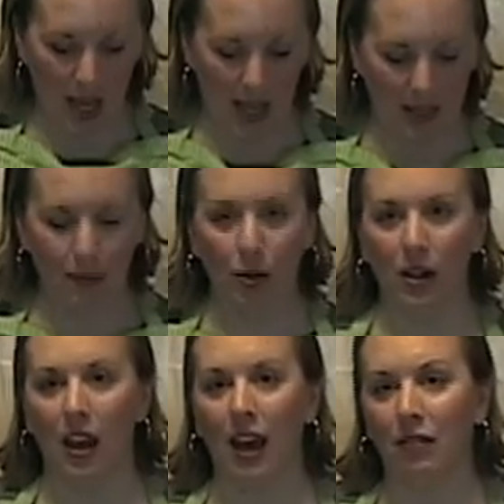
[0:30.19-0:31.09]
It's
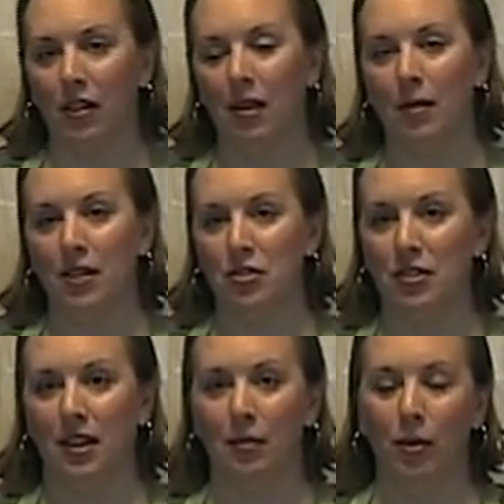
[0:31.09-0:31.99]
important to have one that
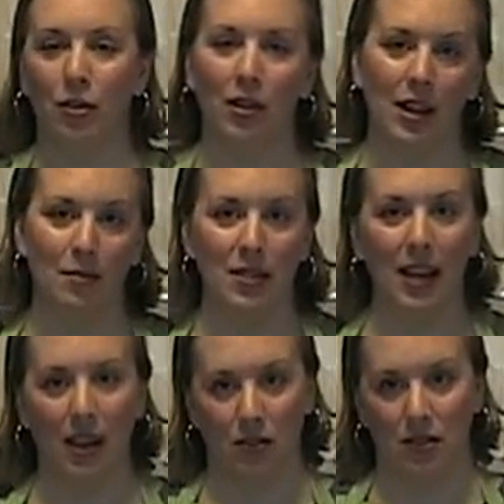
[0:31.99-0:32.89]
measures in both grams
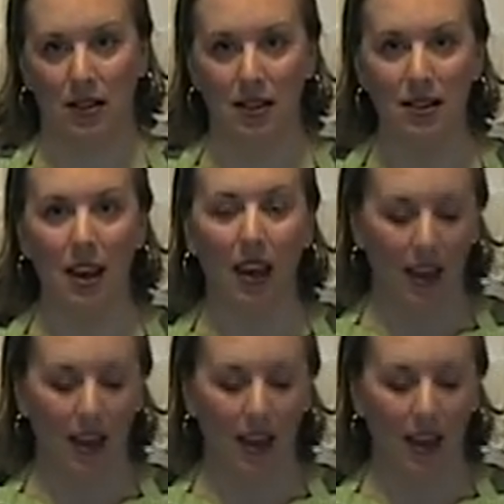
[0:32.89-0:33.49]
and ounces,